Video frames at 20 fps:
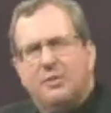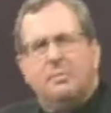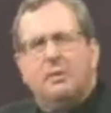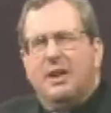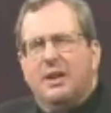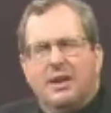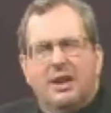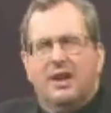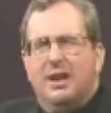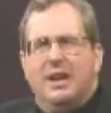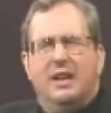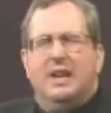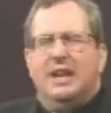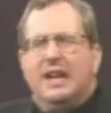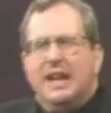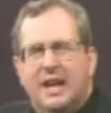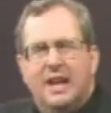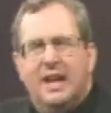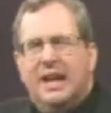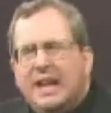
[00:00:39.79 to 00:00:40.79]
It'd be a, an
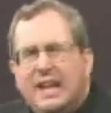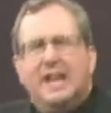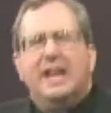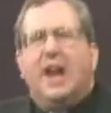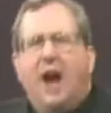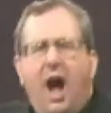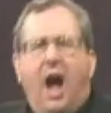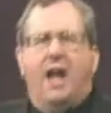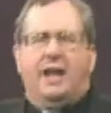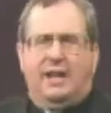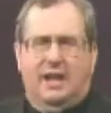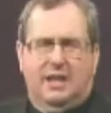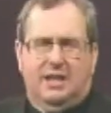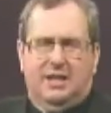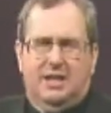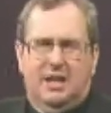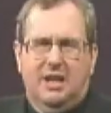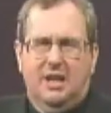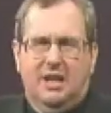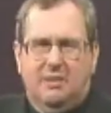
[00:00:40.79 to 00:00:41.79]

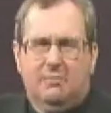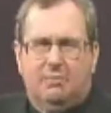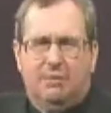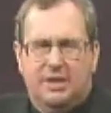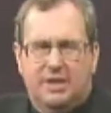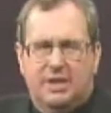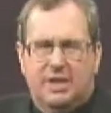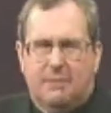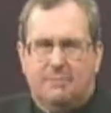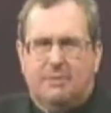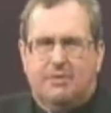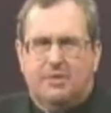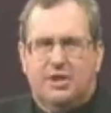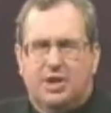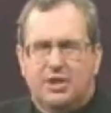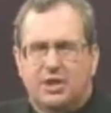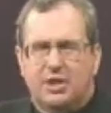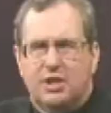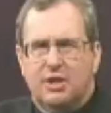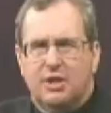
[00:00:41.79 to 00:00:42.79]
idiotic
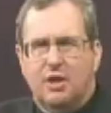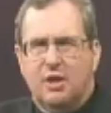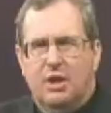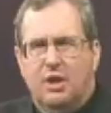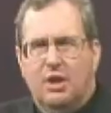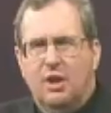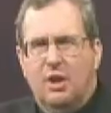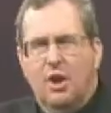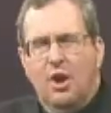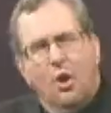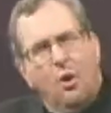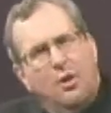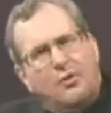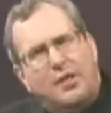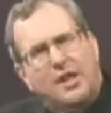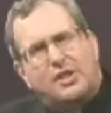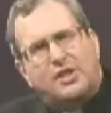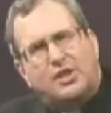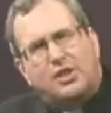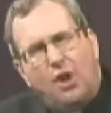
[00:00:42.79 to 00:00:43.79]
presupposition. What
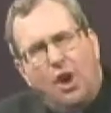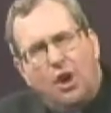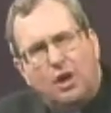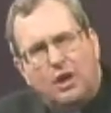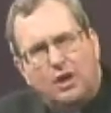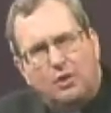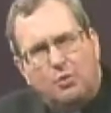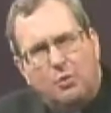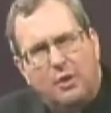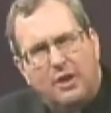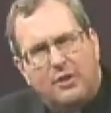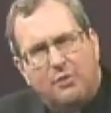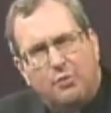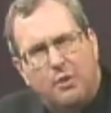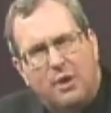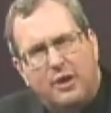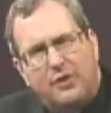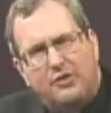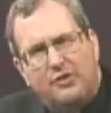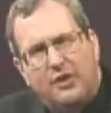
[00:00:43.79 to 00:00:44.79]
they started with
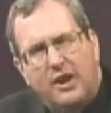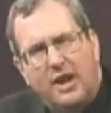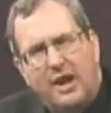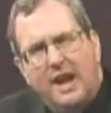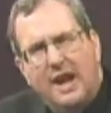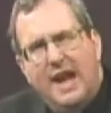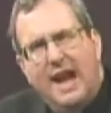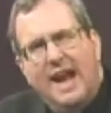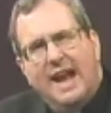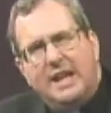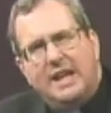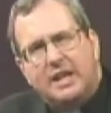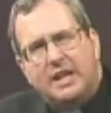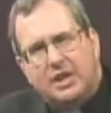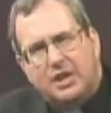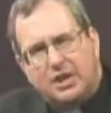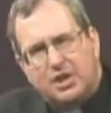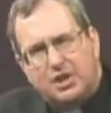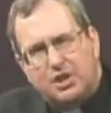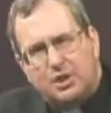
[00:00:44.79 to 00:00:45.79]
was any
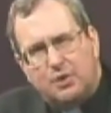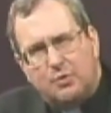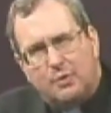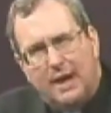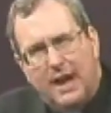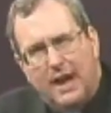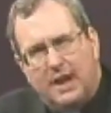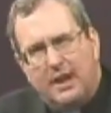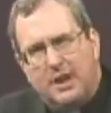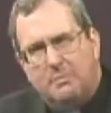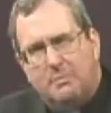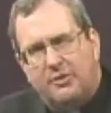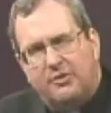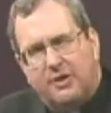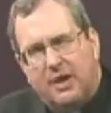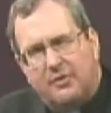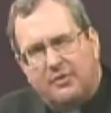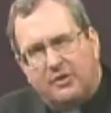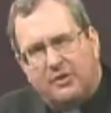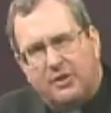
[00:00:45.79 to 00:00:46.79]
conditioned reality
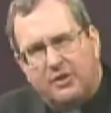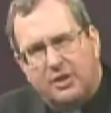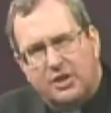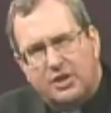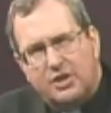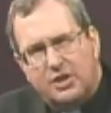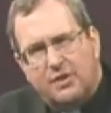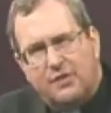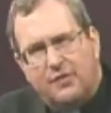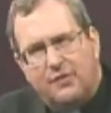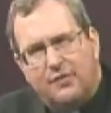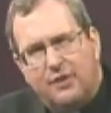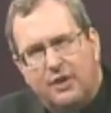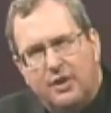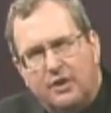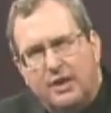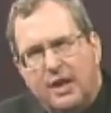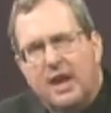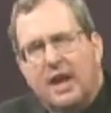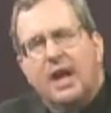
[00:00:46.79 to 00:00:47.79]
must have its conditions
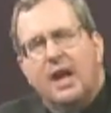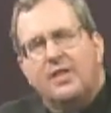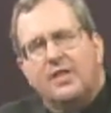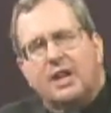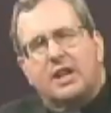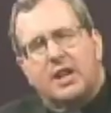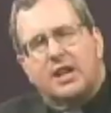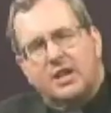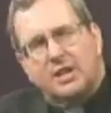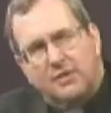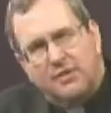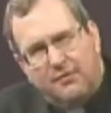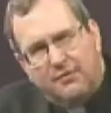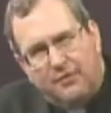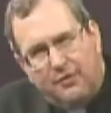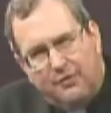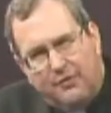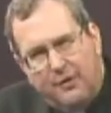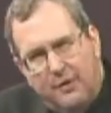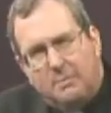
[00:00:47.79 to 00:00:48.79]
fulfilled. The con uh,
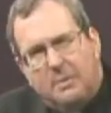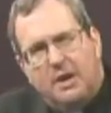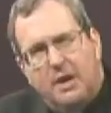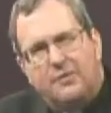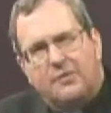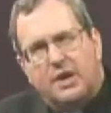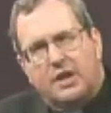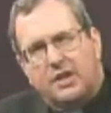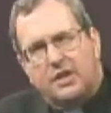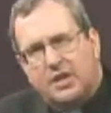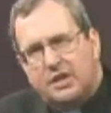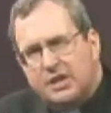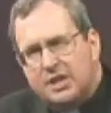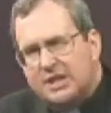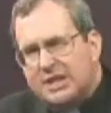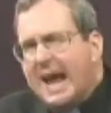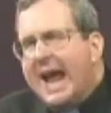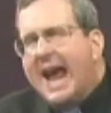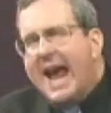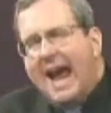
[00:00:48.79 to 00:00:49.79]
fulfillment of
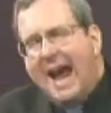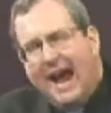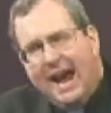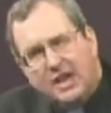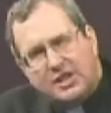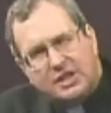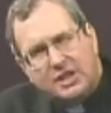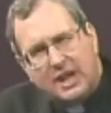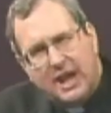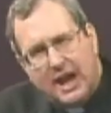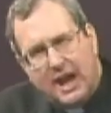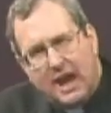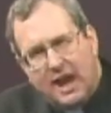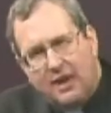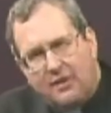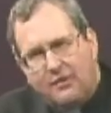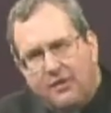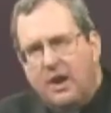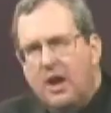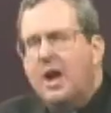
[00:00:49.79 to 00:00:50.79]
conditions has to
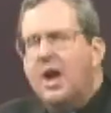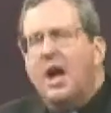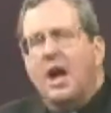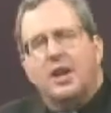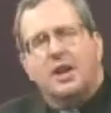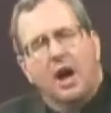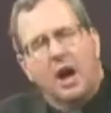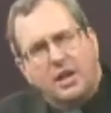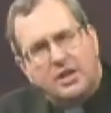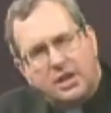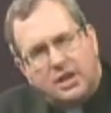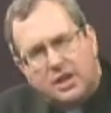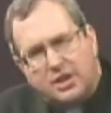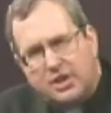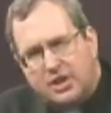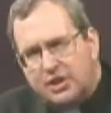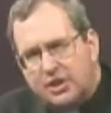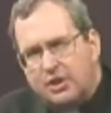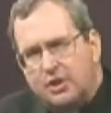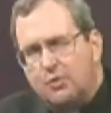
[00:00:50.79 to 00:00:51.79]
have an
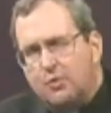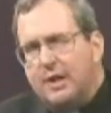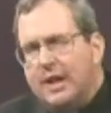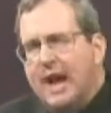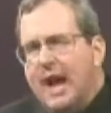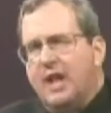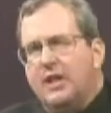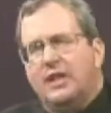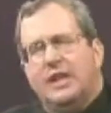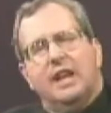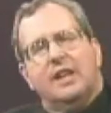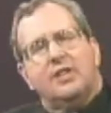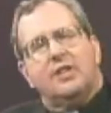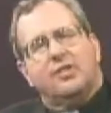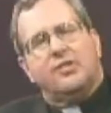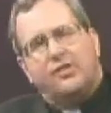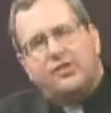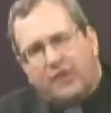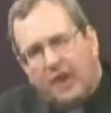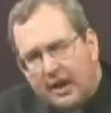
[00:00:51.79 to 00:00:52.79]
unconditioned reality at
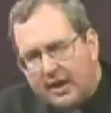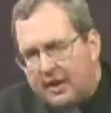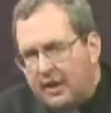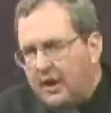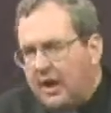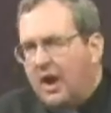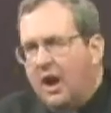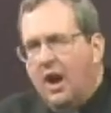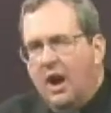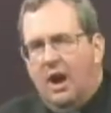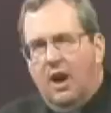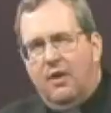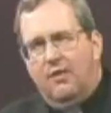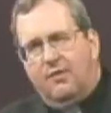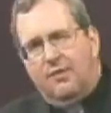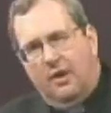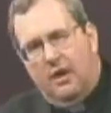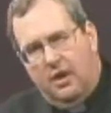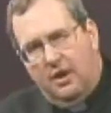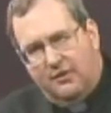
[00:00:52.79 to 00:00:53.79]
the set
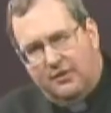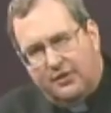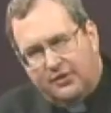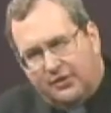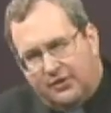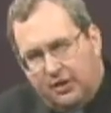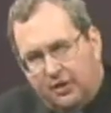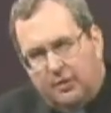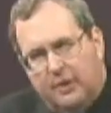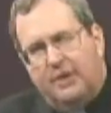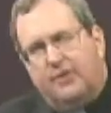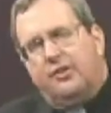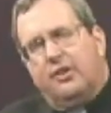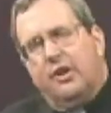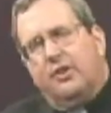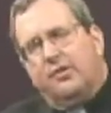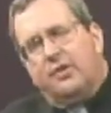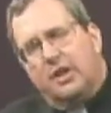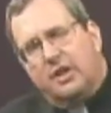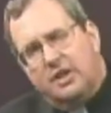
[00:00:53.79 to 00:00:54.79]
of, of a series
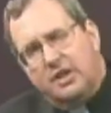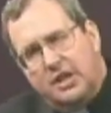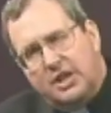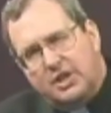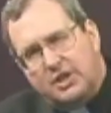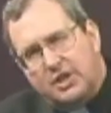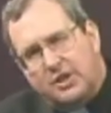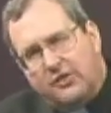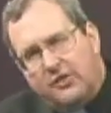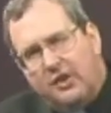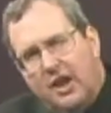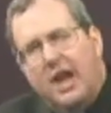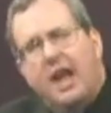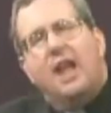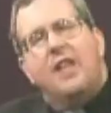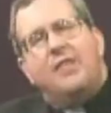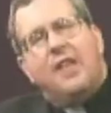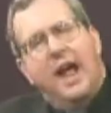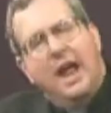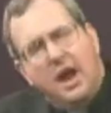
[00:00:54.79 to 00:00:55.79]
of conditions.
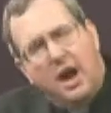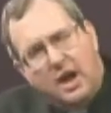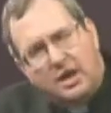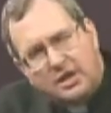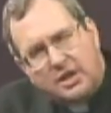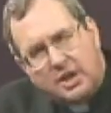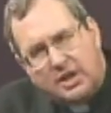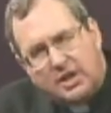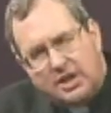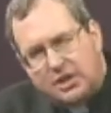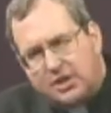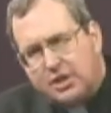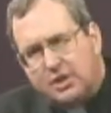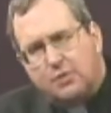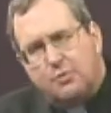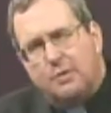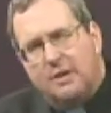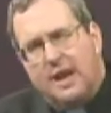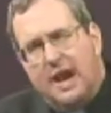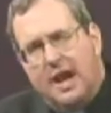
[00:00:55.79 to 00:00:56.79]
That
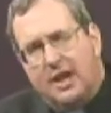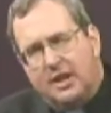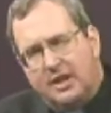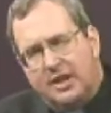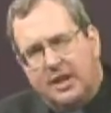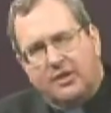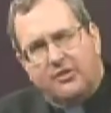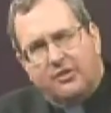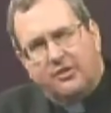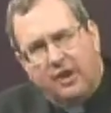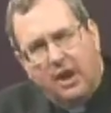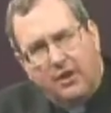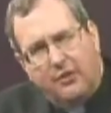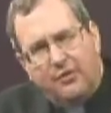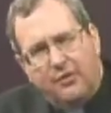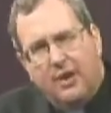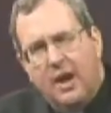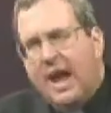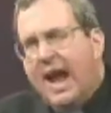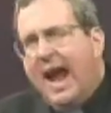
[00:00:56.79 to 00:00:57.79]
unconditioned reality
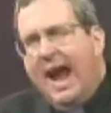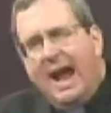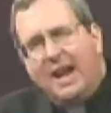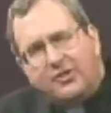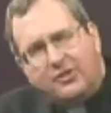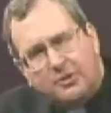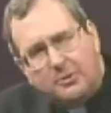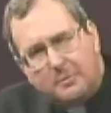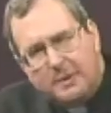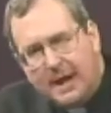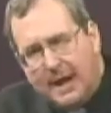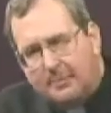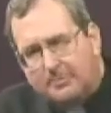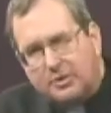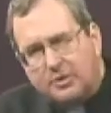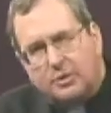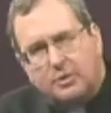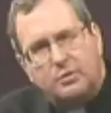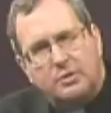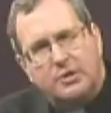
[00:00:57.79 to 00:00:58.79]
itself has to be
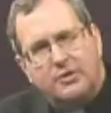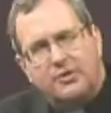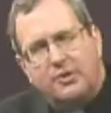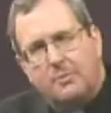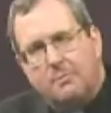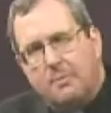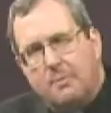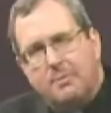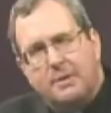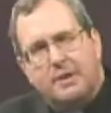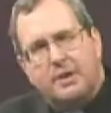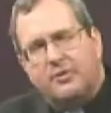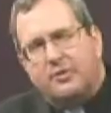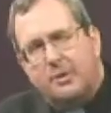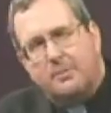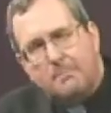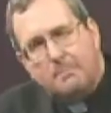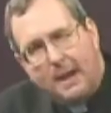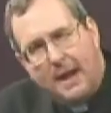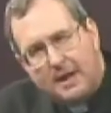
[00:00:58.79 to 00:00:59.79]
absolutely simple because
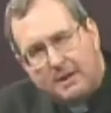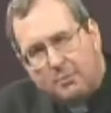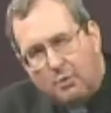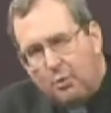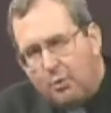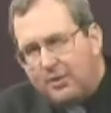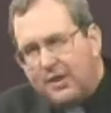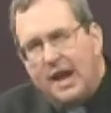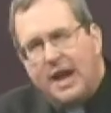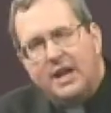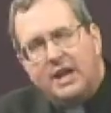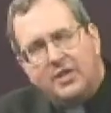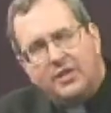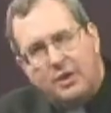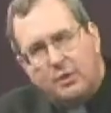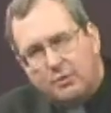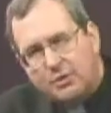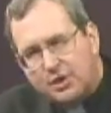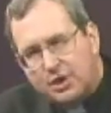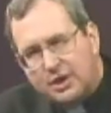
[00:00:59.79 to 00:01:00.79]
compatible with
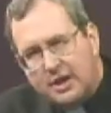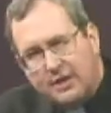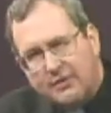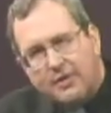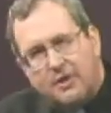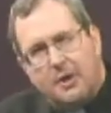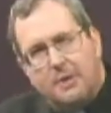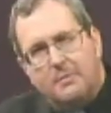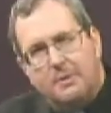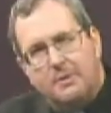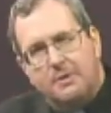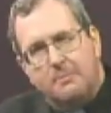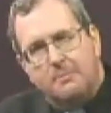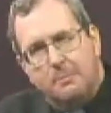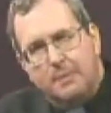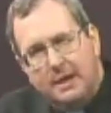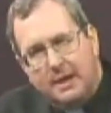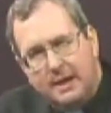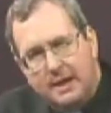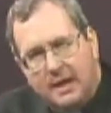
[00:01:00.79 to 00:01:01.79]
anything which could ever come into
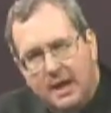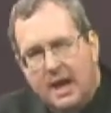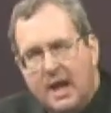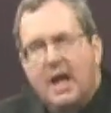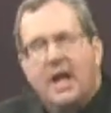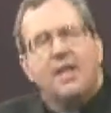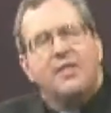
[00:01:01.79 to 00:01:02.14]
being.